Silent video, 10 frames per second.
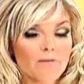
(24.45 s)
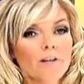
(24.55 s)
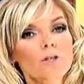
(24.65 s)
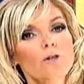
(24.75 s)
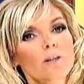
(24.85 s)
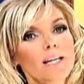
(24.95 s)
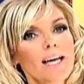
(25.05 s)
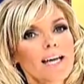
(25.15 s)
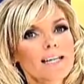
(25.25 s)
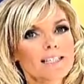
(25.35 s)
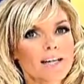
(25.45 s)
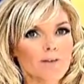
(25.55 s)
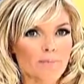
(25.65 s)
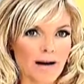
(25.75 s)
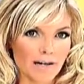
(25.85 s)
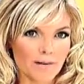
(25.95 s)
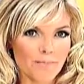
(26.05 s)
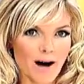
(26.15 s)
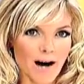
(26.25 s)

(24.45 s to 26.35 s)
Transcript: Victoria and David Beckham,